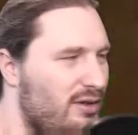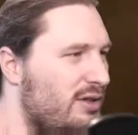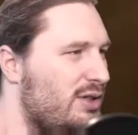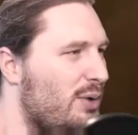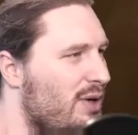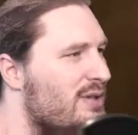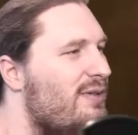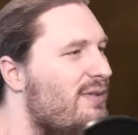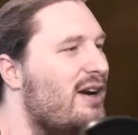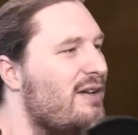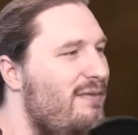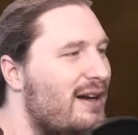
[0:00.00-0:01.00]
So it's
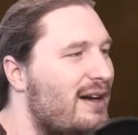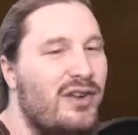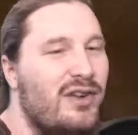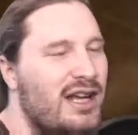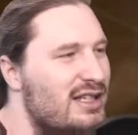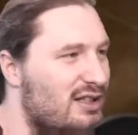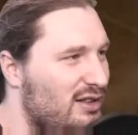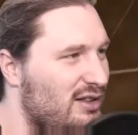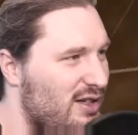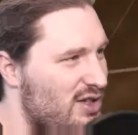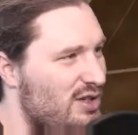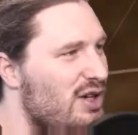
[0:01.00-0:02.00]
very effective against
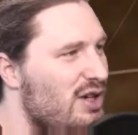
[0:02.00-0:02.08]
collision.